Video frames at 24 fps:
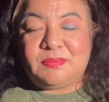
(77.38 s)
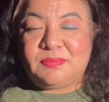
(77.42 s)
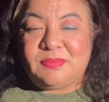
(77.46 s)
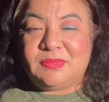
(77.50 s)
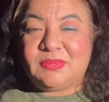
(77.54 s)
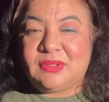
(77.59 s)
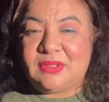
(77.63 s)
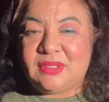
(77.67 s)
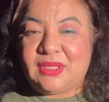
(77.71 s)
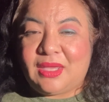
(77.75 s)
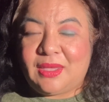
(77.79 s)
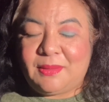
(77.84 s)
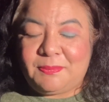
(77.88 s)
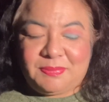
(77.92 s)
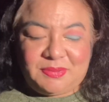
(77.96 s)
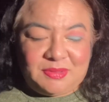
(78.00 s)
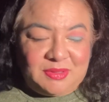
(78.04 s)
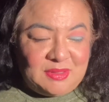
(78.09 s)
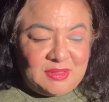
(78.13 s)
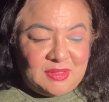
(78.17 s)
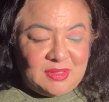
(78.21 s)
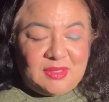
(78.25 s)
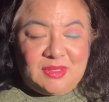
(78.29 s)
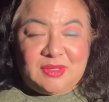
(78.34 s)
lip.
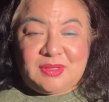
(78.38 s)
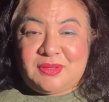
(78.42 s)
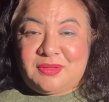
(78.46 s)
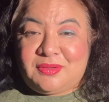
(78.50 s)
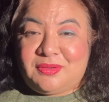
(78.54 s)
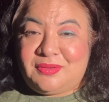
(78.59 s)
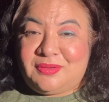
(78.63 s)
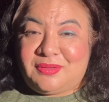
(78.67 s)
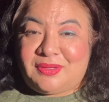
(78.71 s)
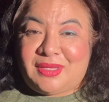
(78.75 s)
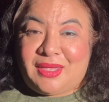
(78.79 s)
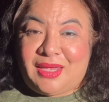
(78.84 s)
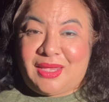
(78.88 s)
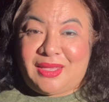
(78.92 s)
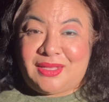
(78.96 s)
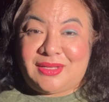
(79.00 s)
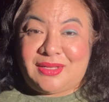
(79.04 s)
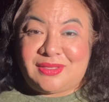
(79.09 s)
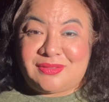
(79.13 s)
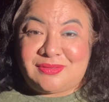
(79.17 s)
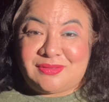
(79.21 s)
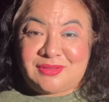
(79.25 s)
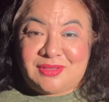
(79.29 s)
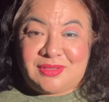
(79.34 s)
Okay,
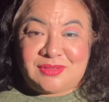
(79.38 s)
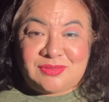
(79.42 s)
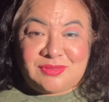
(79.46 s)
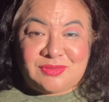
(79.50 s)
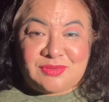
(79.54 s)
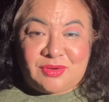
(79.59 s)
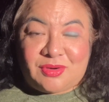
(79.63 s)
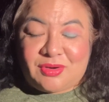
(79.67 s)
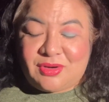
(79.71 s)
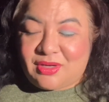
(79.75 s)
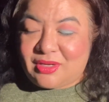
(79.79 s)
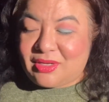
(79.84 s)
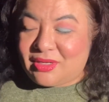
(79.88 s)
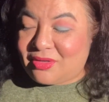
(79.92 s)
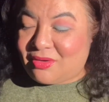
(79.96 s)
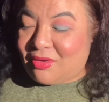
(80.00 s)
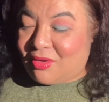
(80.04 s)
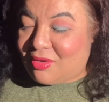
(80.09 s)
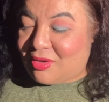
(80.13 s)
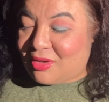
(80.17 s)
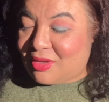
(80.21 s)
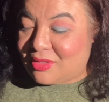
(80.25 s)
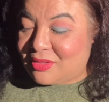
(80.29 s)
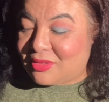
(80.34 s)
let's get started
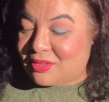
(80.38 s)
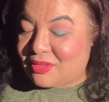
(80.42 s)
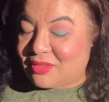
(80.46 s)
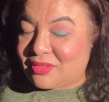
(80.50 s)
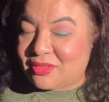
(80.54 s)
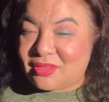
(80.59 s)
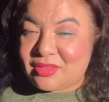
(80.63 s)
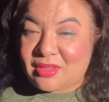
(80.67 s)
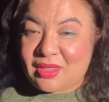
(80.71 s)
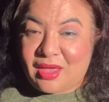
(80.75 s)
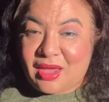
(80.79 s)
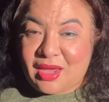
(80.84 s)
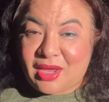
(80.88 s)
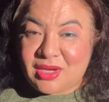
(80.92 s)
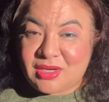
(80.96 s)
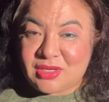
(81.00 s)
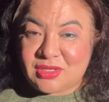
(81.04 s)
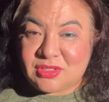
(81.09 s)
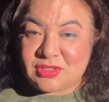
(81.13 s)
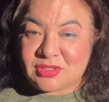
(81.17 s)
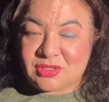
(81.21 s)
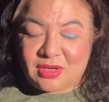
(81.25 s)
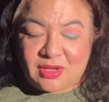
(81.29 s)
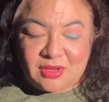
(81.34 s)
on the
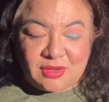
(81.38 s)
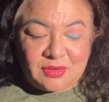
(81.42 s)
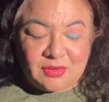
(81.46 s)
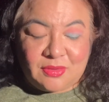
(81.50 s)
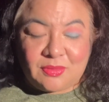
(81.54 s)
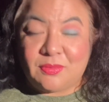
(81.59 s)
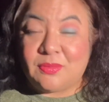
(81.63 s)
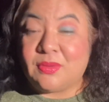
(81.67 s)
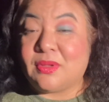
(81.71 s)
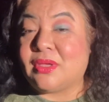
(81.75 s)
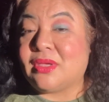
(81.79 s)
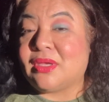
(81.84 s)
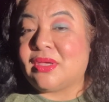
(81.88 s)
eyeshadow.